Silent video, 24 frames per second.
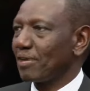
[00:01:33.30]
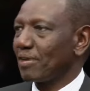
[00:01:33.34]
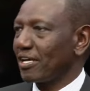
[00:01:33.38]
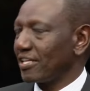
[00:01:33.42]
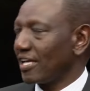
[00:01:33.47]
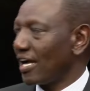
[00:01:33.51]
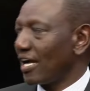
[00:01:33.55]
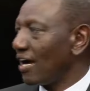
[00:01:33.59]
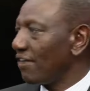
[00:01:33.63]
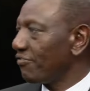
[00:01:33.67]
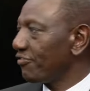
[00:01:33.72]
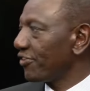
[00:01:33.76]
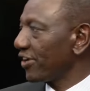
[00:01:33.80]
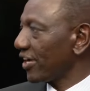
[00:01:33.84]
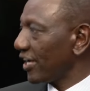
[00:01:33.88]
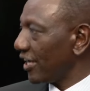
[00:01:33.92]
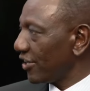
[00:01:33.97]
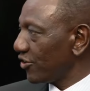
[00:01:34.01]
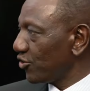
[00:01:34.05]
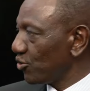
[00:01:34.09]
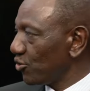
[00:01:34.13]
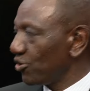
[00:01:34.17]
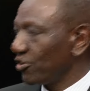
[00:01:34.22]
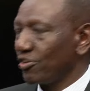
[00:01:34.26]
by the Africa
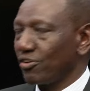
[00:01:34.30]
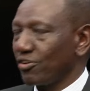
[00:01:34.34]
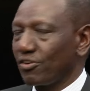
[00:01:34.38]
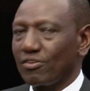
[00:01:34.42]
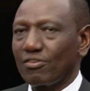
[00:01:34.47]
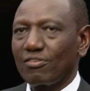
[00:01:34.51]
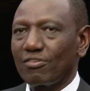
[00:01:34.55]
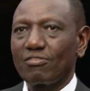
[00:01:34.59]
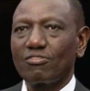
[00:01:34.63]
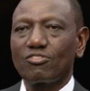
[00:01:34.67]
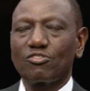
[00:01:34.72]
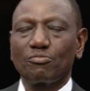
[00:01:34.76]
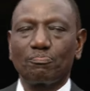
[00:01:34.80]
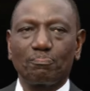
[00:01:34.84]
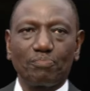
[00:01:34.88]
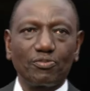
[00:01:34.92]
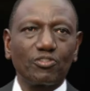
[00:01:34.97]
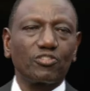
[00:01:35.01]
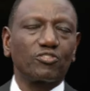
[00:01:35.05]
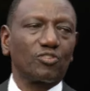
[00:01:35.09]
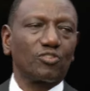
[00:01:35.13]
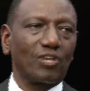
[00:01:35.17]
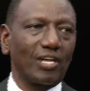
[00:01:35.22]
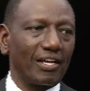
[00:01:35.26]
Union to
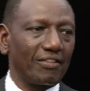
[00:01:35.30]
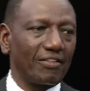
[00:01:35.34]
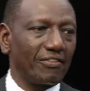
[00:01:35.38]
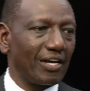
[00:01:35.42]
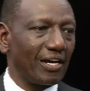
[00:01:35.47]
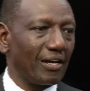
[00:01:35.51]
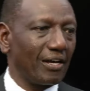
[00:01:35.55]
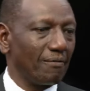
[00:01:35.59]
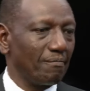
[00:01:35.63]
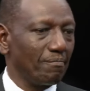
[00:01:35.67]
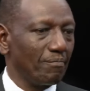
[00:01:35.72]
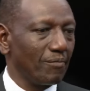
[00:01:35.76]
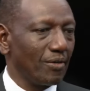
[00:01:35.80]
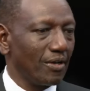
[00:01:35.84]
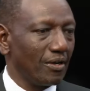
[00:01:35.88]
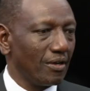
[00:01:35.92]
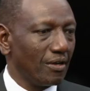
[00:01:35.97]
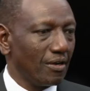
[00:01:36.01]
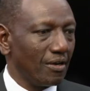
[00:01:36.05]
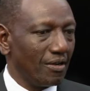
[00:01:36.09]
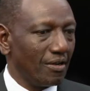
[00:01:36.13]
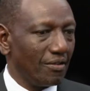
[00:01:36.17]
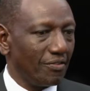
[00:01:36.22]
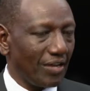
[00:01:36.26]
put together
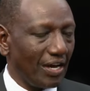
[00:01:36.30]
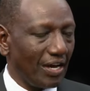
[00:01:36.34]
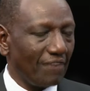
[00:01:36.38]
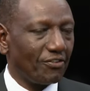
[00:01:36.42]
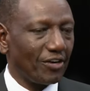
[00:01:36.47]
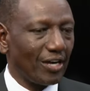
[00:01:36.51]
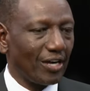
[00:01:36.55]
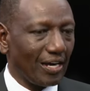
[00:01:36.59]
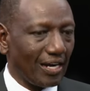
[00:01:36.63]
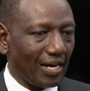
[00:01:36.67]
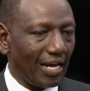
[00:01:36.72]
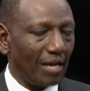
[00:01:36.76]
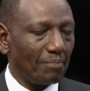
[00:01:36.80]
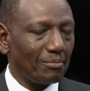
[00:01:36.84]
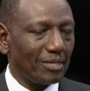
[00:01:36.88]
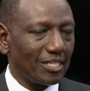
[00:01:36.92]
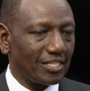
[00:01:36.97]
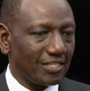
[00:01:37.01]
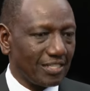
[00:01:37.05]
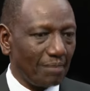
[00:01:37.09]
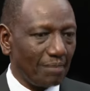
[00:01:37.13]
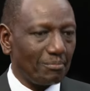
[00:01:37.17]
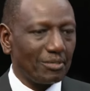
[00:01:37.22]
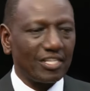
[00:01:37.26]
the Africa
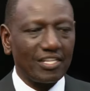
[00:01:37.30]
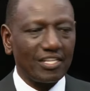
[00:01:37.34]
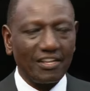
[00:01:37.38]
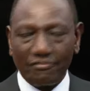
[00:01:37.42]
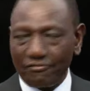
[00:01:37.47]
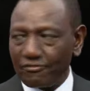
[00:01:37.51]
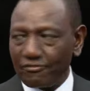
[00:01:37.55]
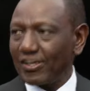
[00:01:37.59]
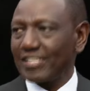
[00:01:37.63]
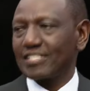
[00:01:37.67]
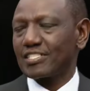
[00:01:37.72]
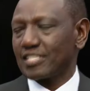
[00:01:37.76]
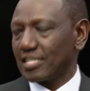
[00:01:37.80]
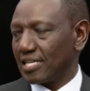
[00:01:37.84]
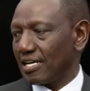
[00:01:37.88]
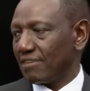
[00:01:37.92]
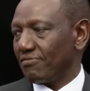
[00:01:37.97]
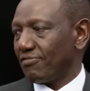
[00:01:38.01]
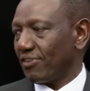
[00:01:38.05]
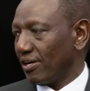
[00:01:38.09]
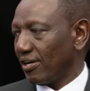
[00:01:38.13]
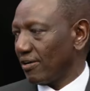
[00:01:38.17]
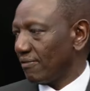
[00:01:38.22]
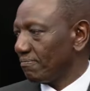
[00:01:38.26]
Climate Summit, the first
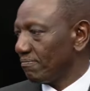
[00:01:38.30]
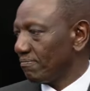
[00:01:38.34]
ever,